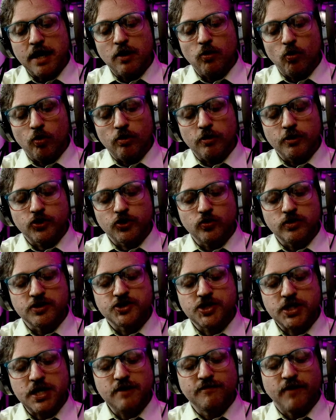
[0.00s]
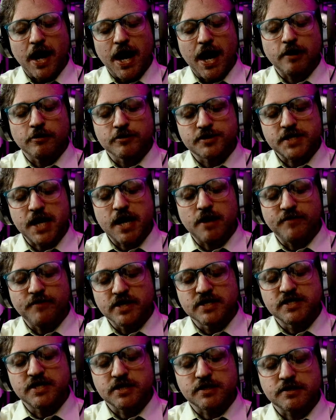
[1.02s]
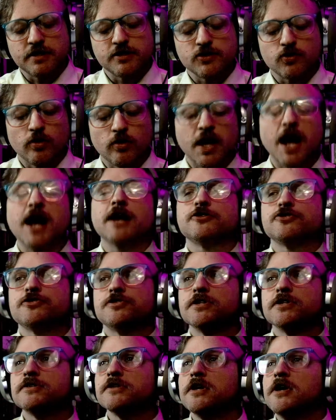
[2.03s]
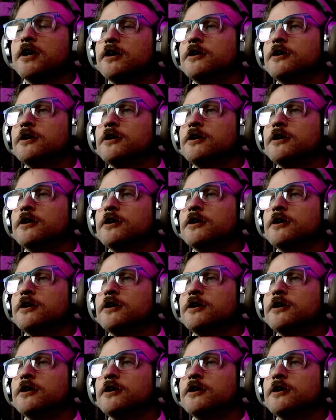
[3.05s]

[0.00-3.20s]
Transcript: in order to achieve a higher state of existence or consciousness.